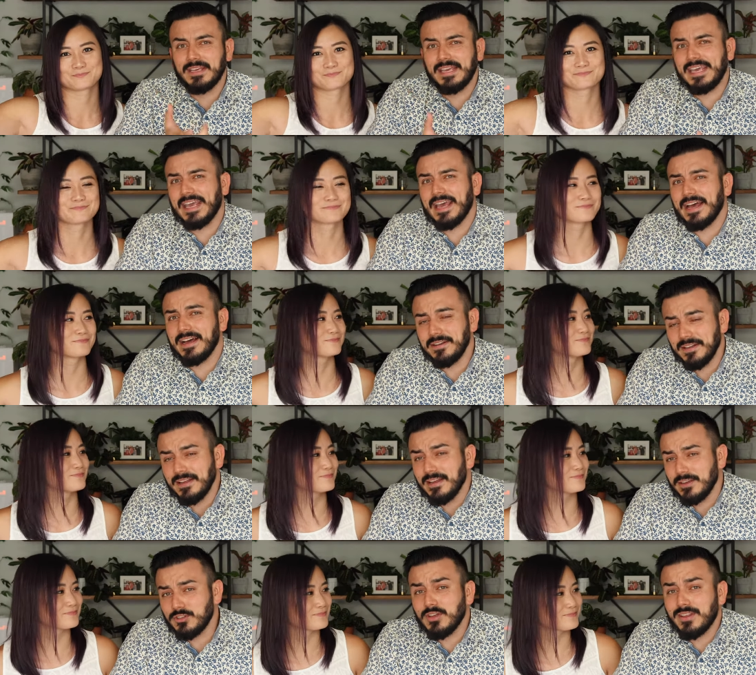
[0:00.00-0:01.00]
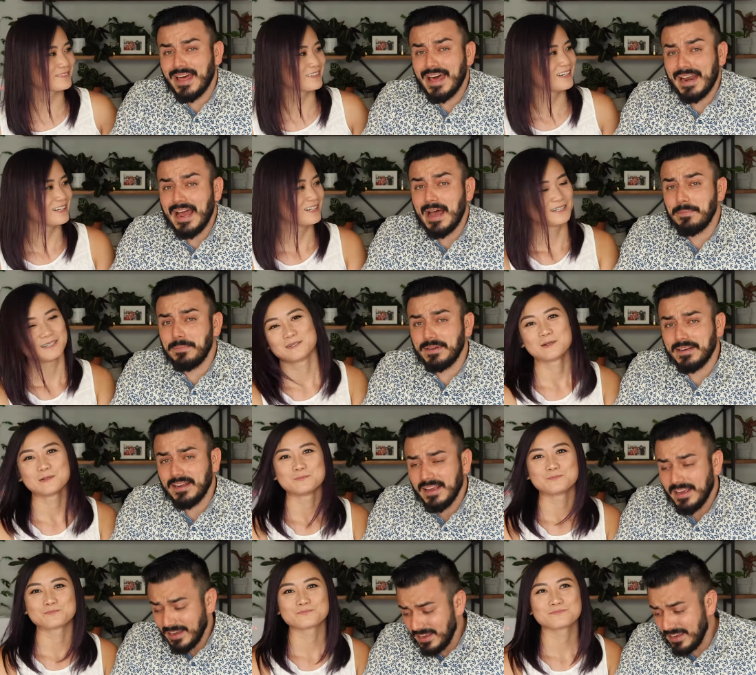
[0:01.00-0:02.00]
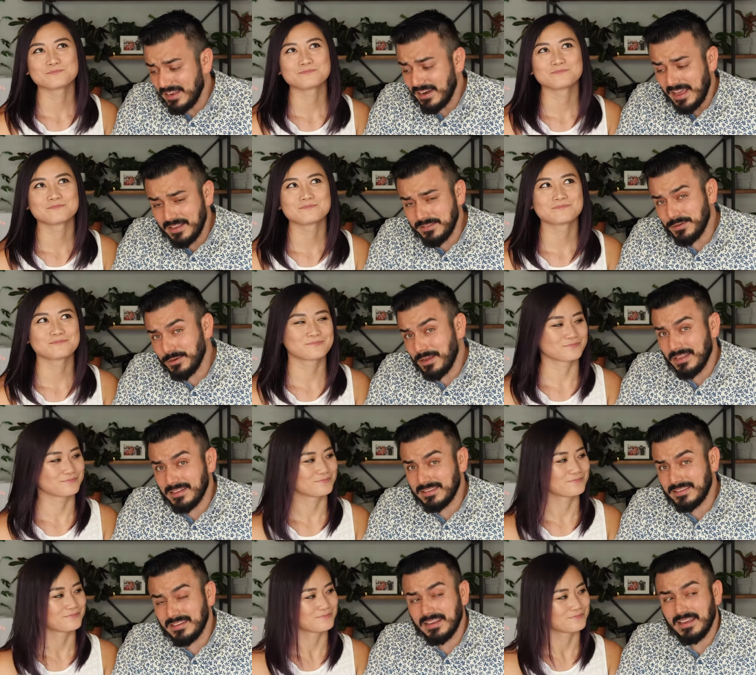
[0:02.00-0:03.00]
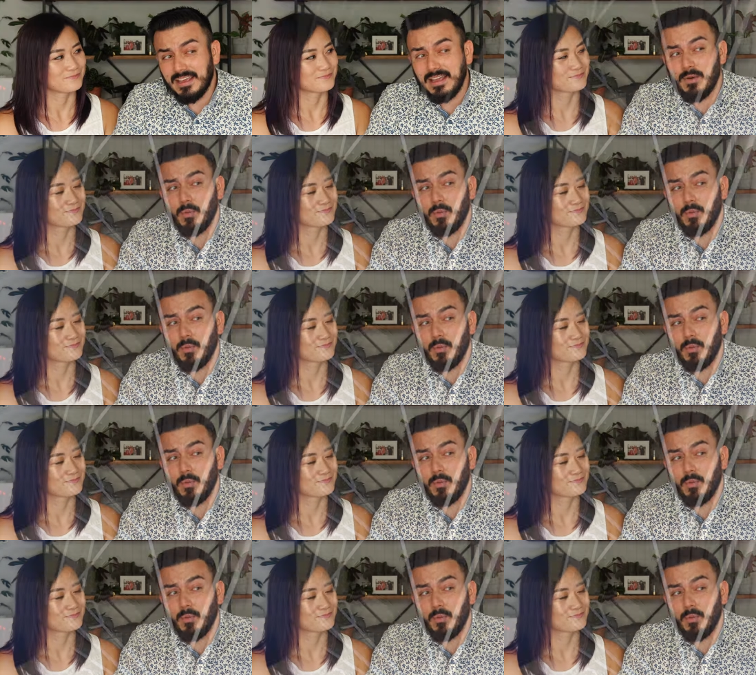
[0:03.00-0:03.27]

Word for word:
Speaker 1: Yeah, so that happened, and as you can see,